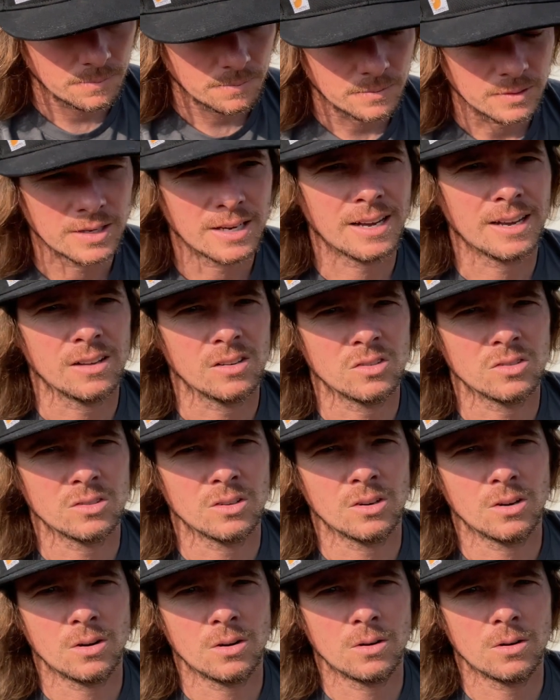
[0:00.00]
Yeah,
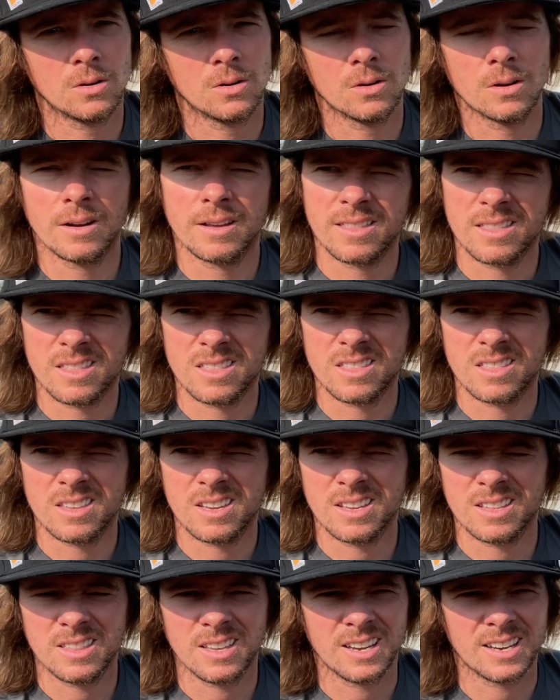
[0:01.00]
so I
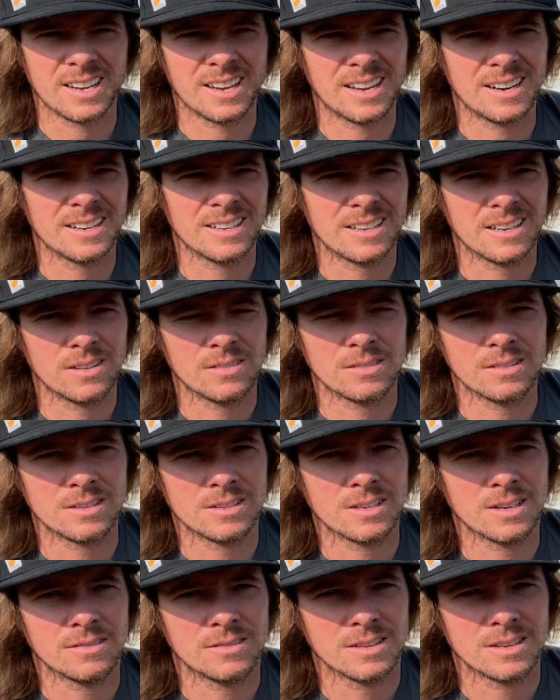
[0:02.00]
think that kind of
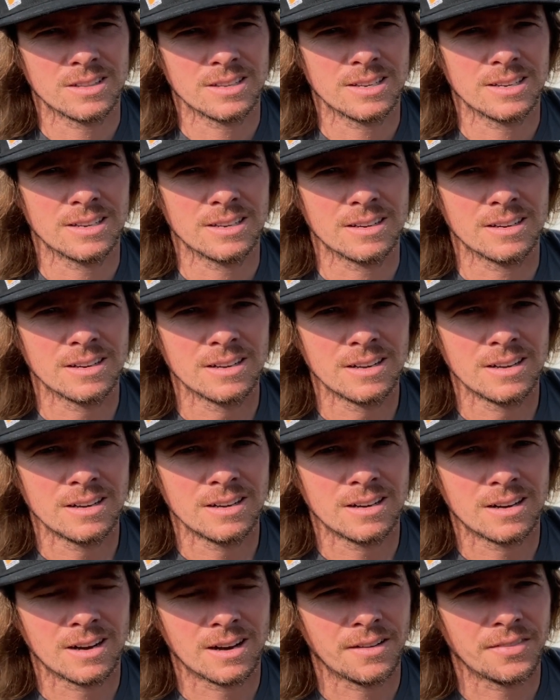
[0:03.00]
covers everything
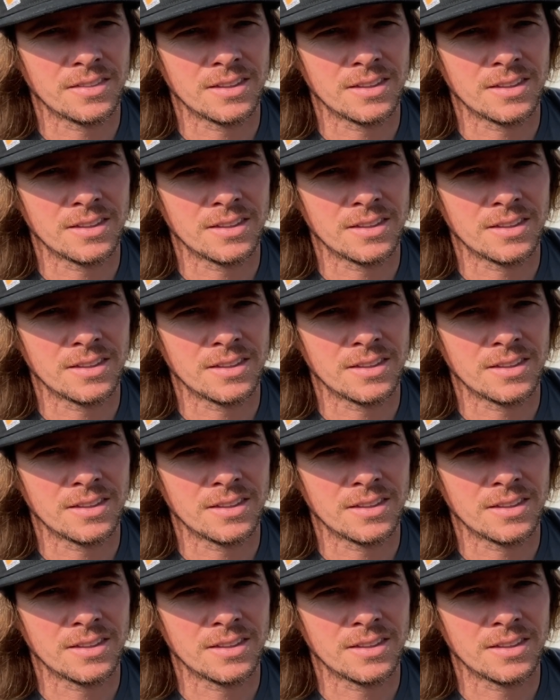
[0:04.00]
on